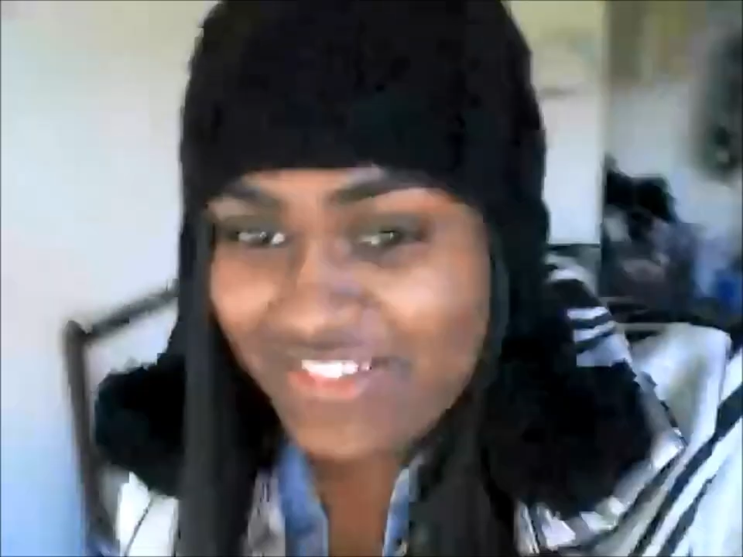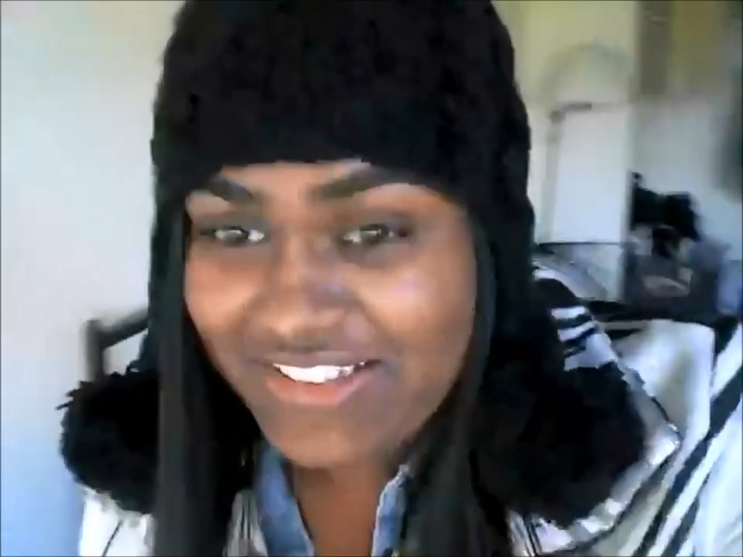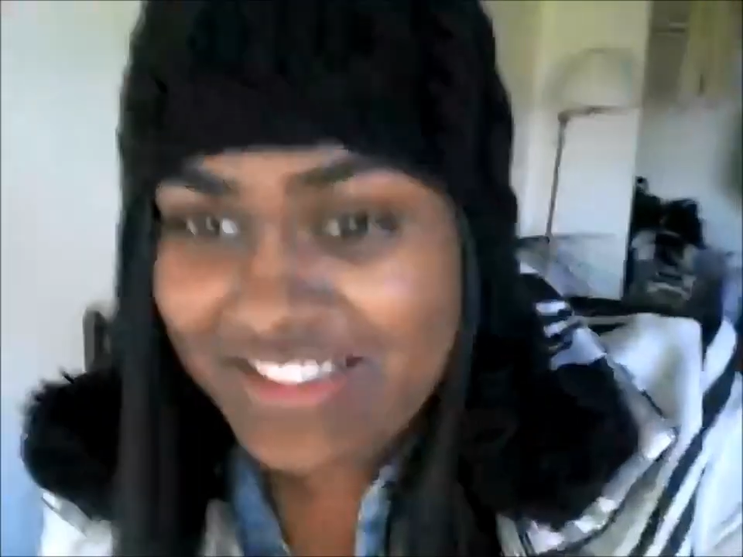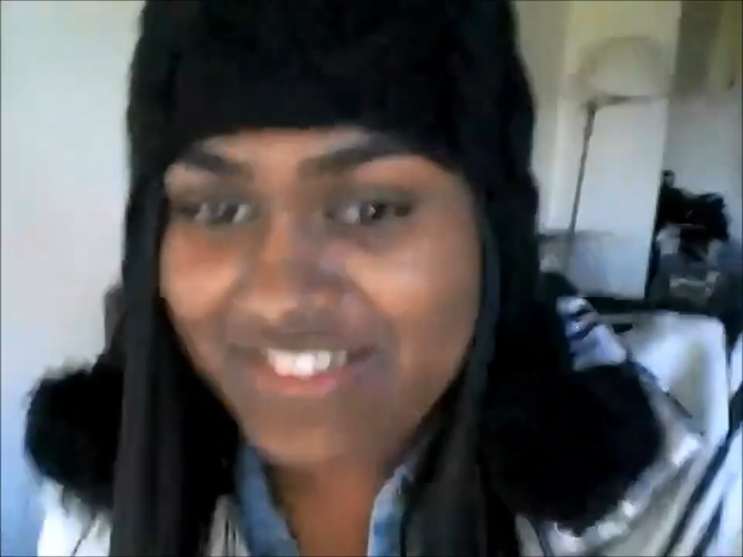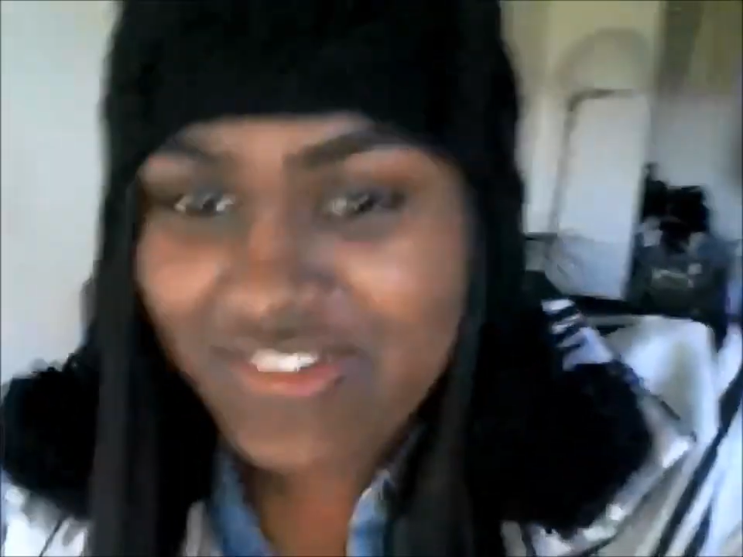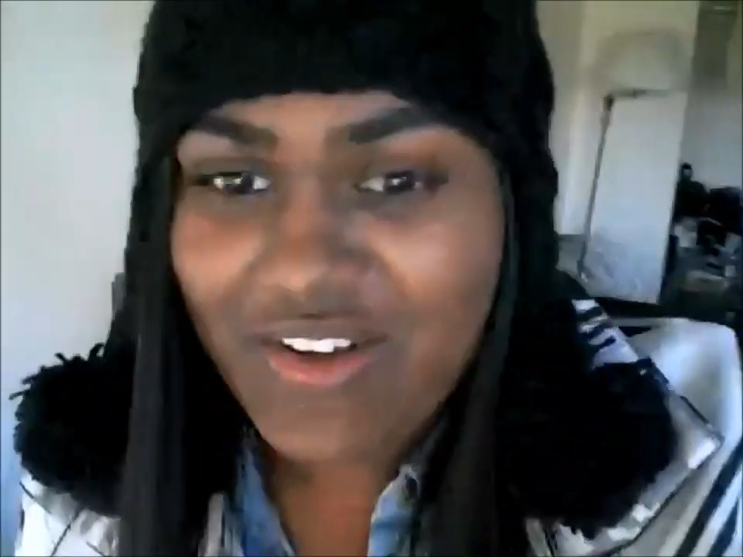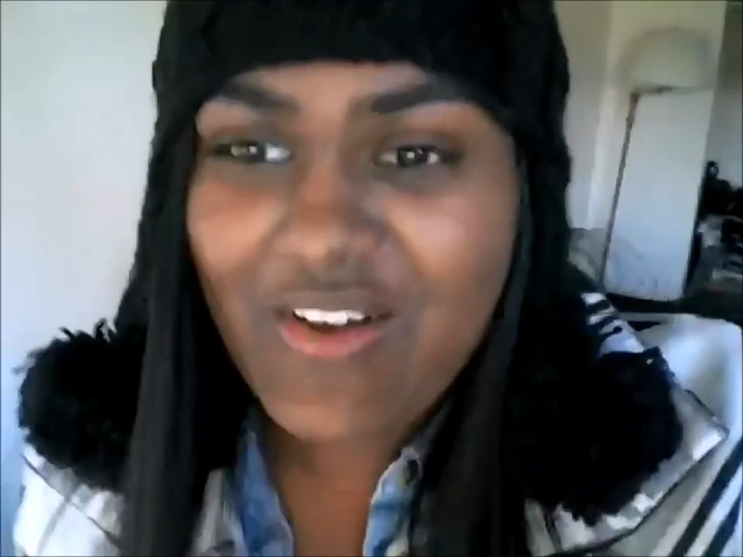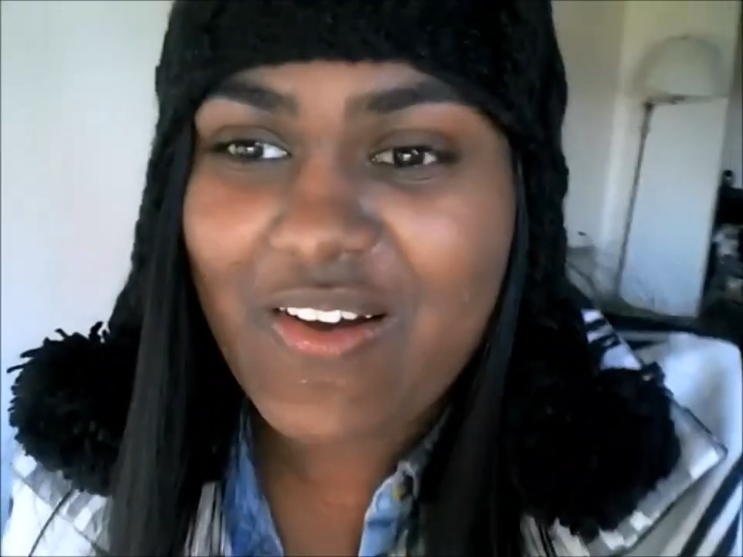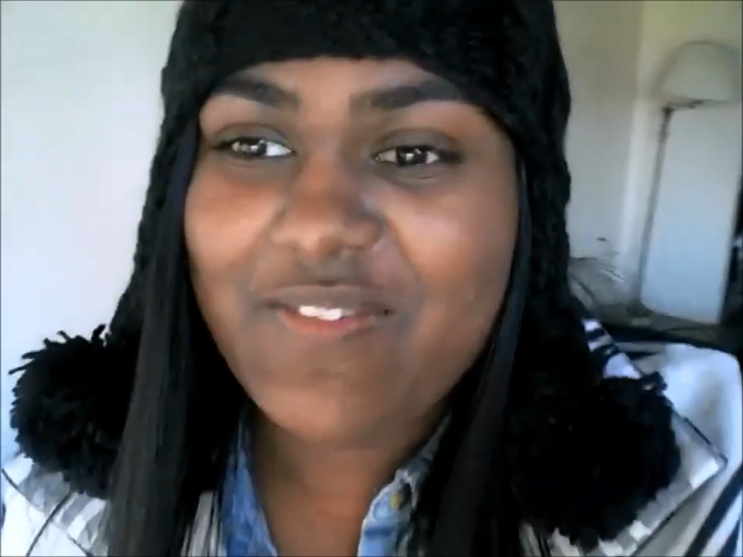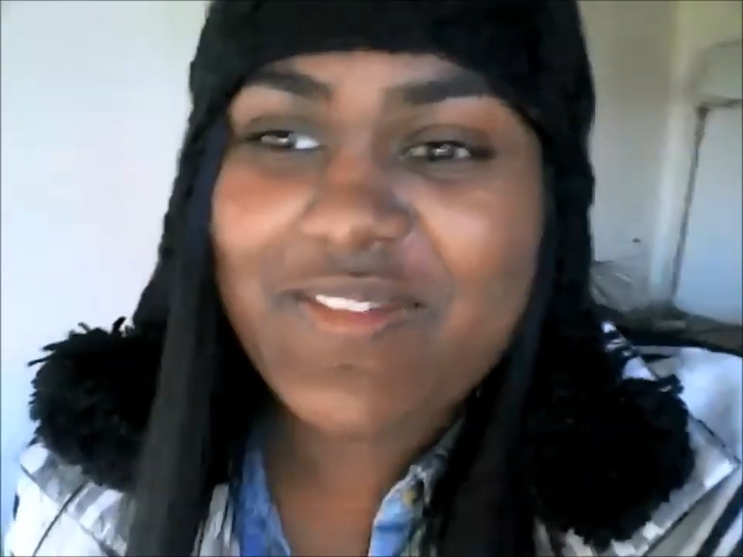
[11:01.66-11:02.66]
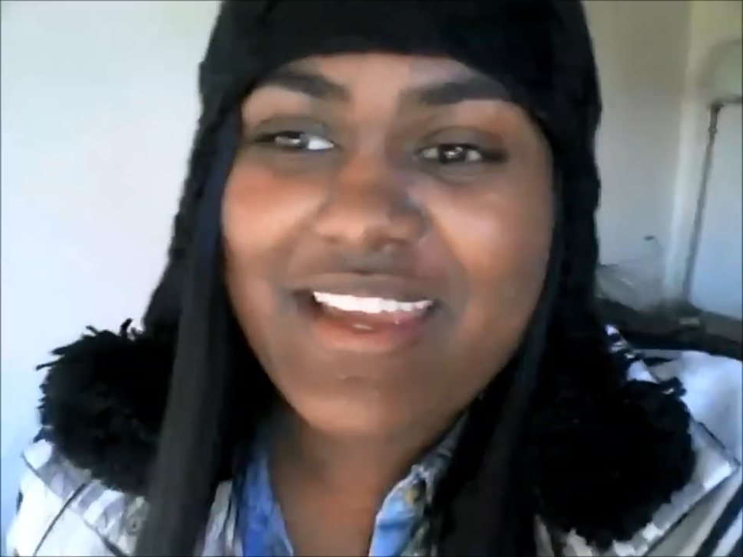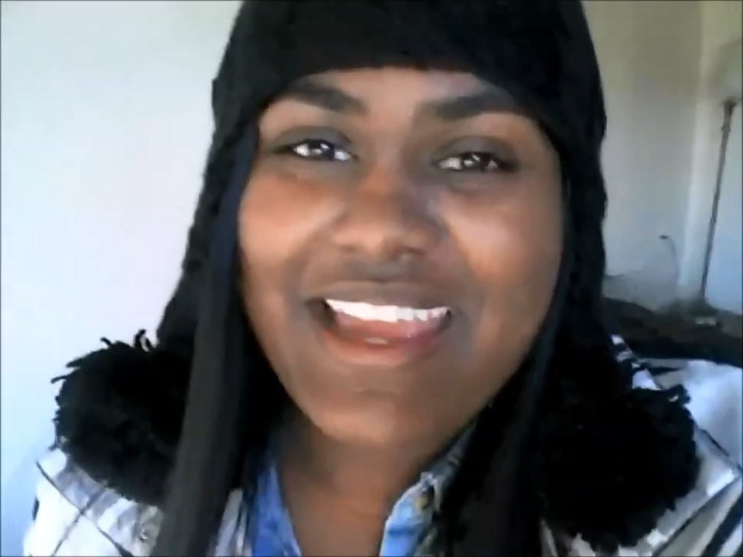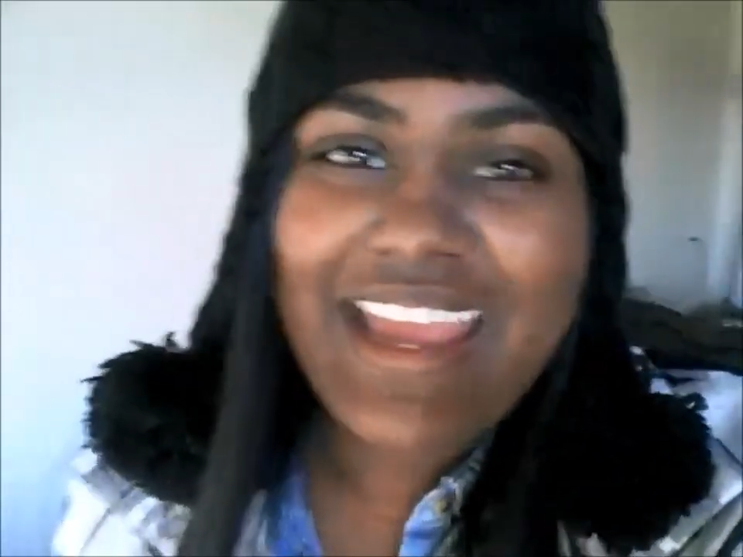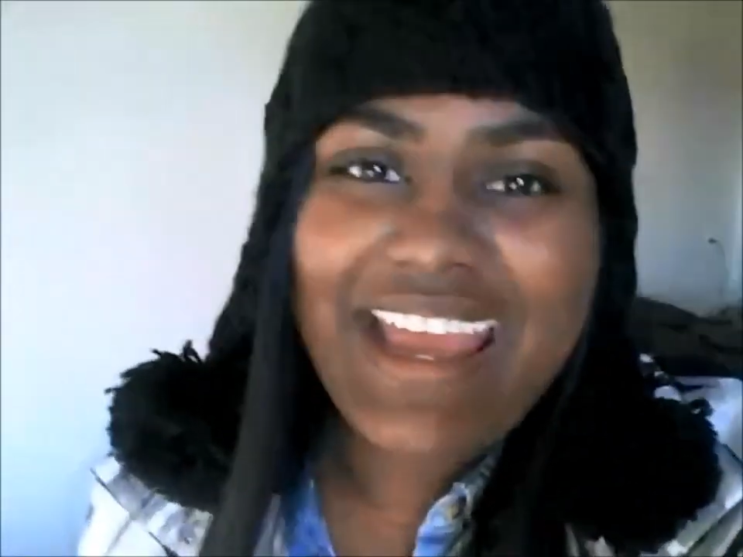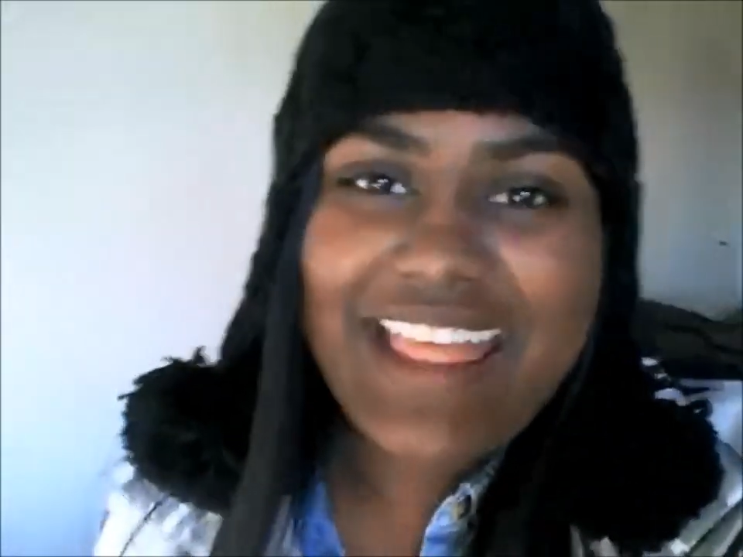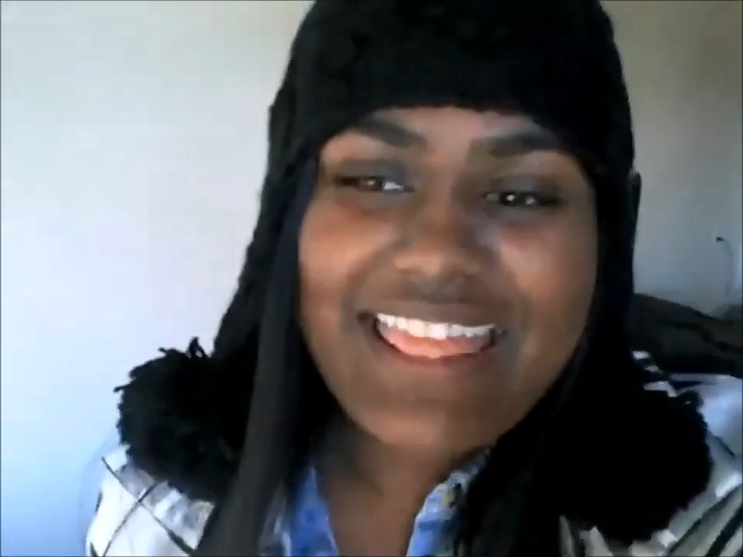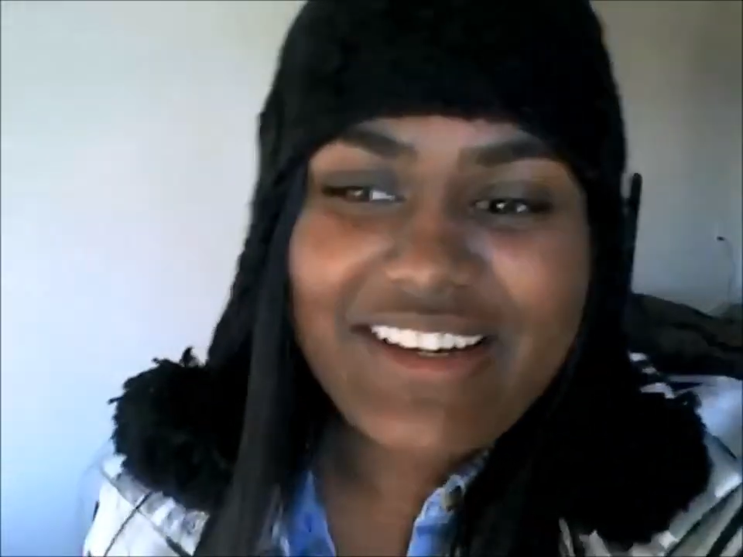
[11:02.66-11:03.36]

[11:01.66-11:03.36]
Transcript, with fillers: thought this, oh man,